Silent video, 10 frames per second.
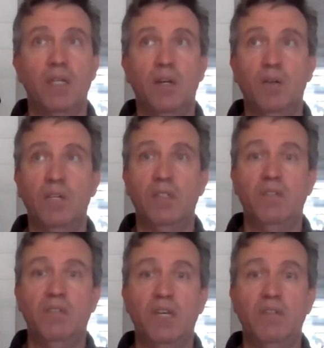
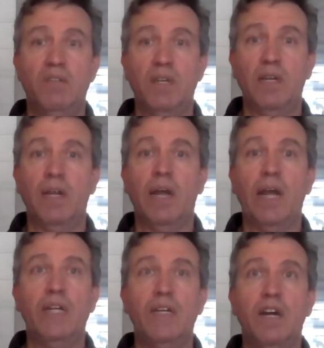is it
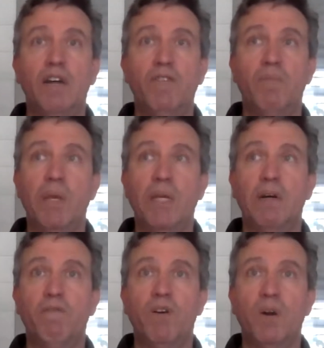light enough to make
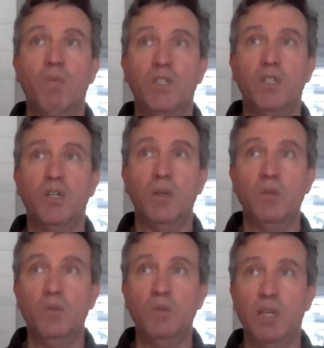up for what you
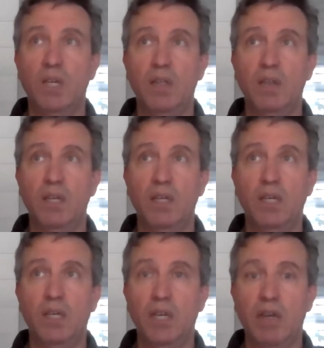lose in
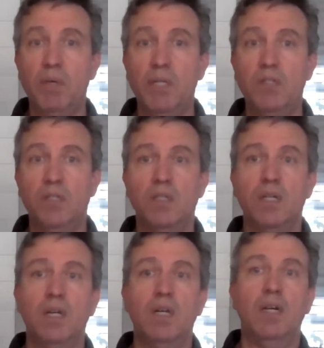the image?
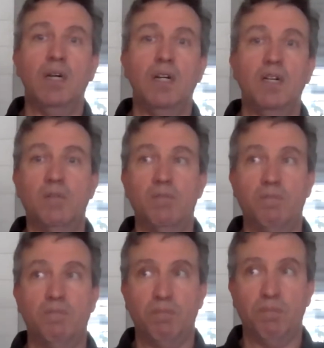
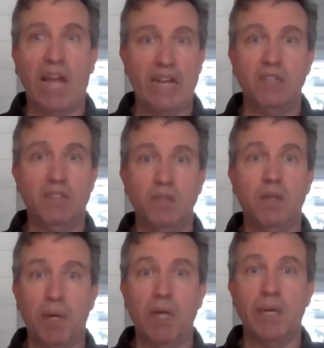I could see
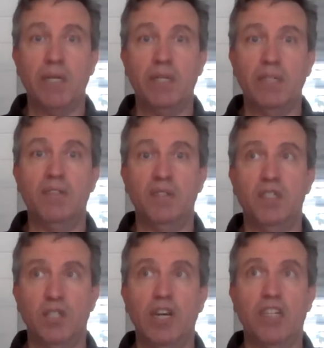somebody making that
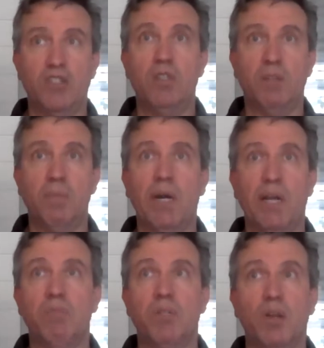decision. I could see
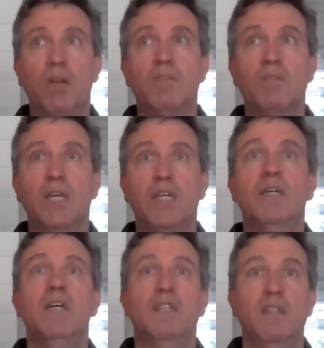somebody absolutely
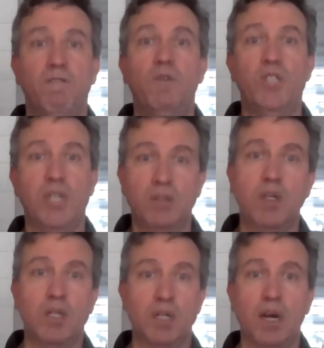saying the Fuji is
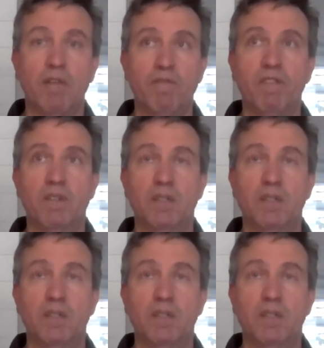good enough.